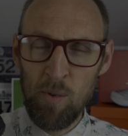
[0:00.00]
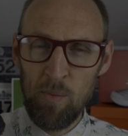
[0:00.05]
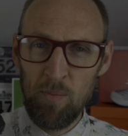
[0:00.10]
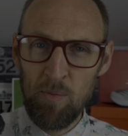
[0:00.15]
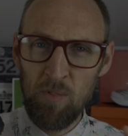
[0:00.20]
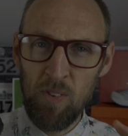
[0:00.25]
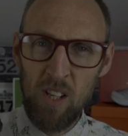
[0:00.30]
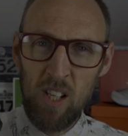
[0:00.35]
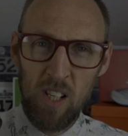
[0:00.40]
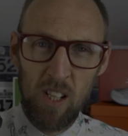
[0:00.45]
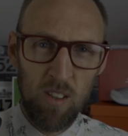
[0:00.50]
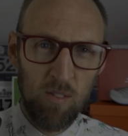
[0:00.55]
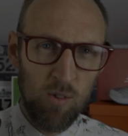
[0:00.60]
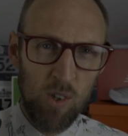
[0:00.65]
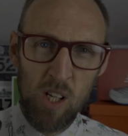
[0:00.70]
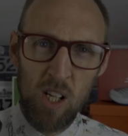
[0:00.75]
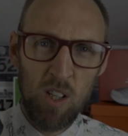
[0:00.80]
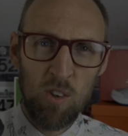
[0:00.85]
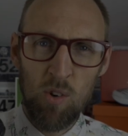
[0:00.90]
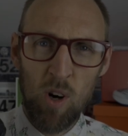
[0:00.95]
were feeling
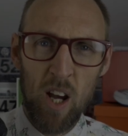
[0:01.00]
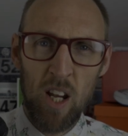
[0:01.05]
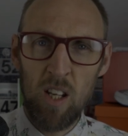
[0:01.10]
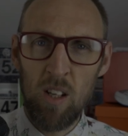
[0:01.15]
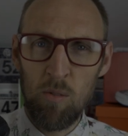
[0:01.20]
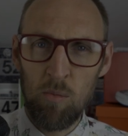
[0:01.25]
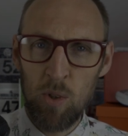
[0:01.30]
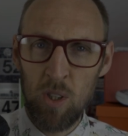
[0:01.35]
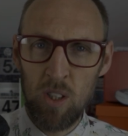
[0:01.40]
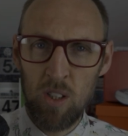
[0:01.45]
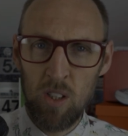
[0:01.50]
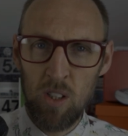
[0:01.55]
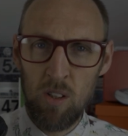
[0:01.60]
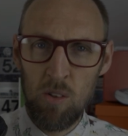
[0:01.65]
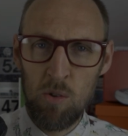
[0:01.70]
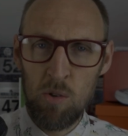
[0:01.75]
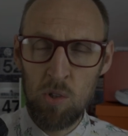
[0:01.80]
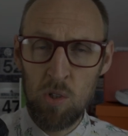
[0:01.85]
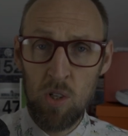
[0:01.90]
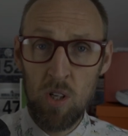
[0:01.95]
really great with
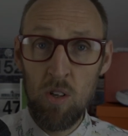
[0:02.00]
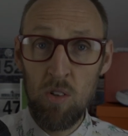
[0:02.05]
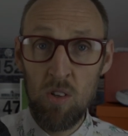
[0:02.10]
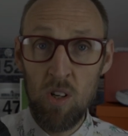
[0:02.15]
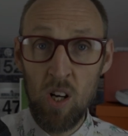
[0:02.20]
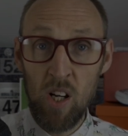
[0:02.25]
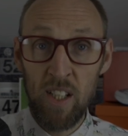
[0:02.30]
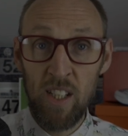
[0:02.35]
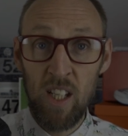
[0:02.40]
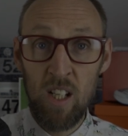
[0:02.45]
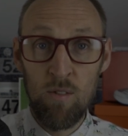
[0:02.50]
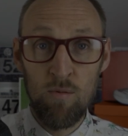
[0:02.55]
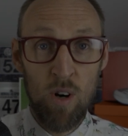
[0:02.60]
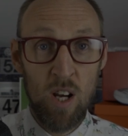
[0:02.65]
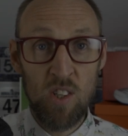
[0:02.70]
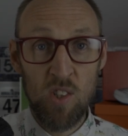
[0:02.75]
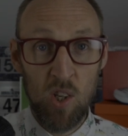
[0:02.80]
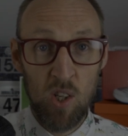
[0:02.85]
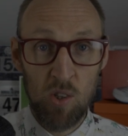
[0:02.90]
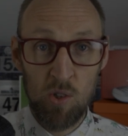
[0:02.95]
those new Nike
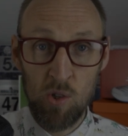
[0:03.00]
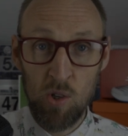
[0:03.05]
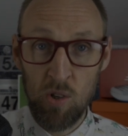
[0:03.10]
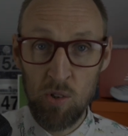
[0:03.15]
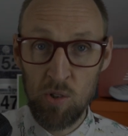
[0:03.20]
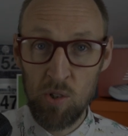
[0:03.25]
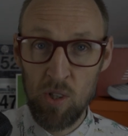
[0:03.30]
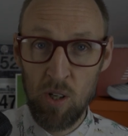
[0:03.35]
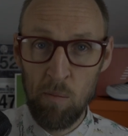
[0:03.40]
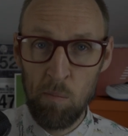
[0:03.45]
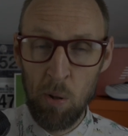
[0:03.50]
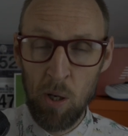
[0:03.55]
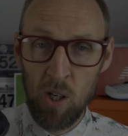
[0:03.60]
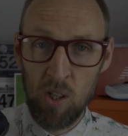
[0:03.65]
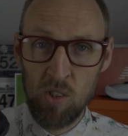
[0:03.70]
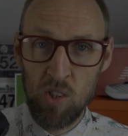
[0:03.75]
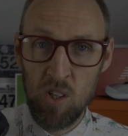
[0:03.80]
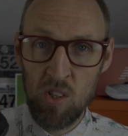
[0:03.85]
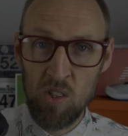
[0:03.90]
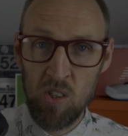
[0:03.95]
racing socks I
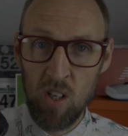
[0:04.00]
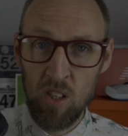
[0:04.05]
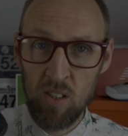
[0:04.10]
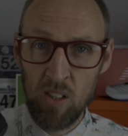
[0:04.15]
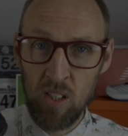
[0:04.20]
purchased the